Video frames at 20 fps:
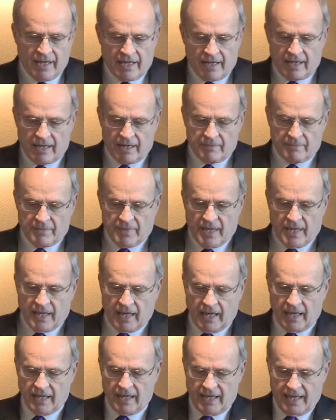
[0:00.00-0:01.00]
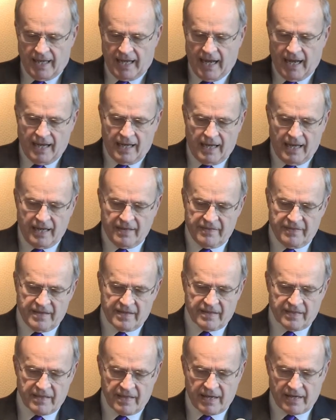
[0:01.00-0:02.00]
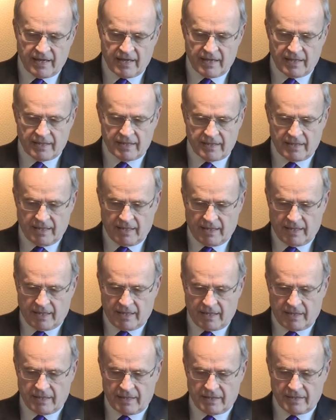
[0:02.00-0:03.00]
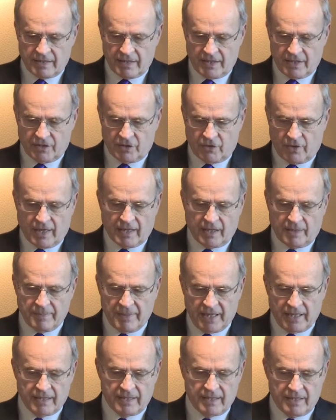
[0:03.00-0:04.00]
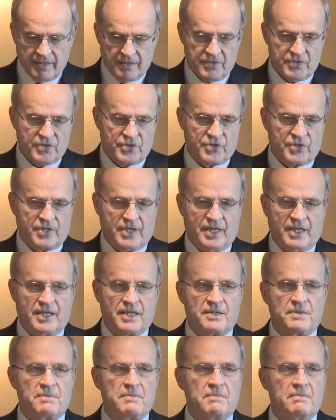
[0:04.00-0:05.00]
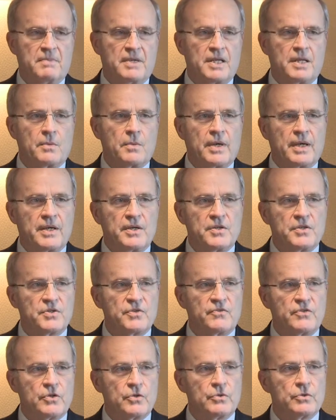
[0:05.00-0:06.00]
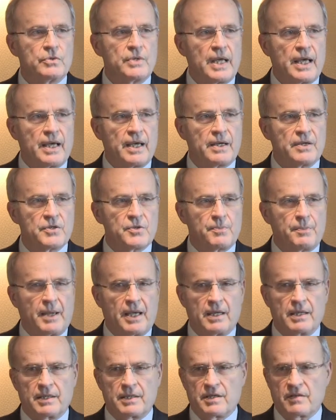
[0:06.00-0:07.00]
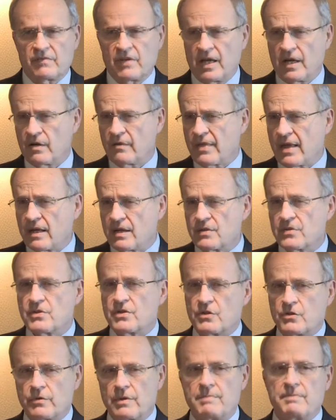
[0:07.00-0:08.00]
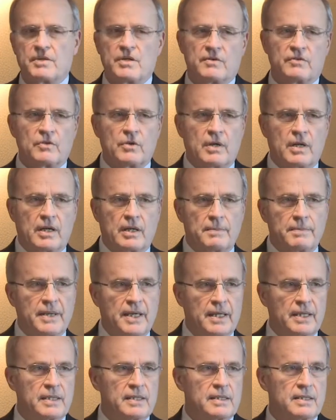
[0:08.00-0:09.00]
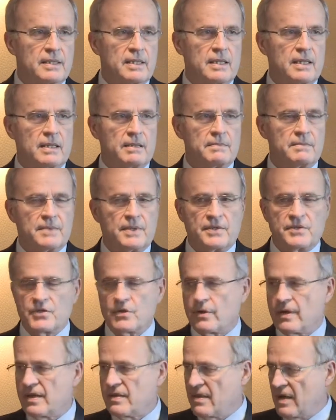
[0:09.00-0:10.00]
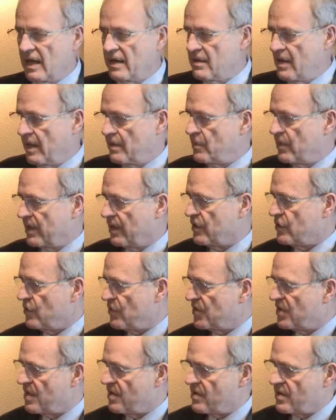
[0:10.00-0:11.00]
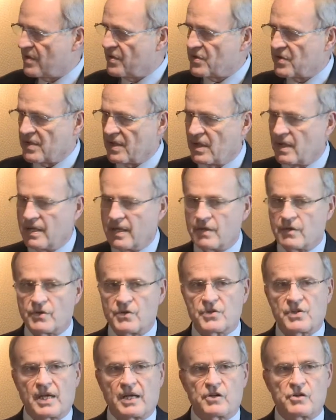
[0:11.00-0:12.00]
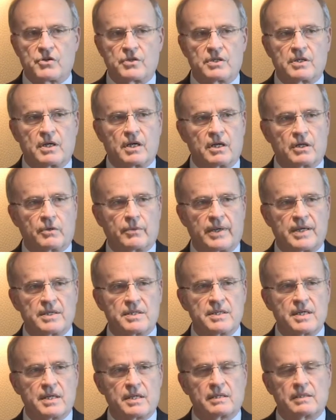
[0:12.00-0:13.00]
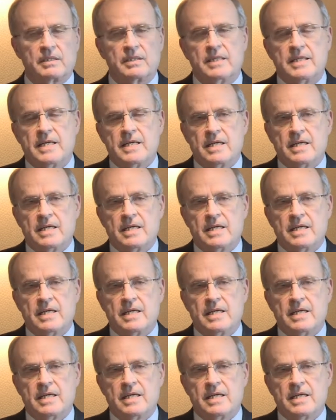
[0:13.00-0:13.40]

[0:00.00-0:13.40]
Um, I, I think that uh, chronic pain is, in many ways, viewed as palliative care. That is the treatment of chronic pain. Um, and so I, I, I, really do see this uh, intersection a great deal.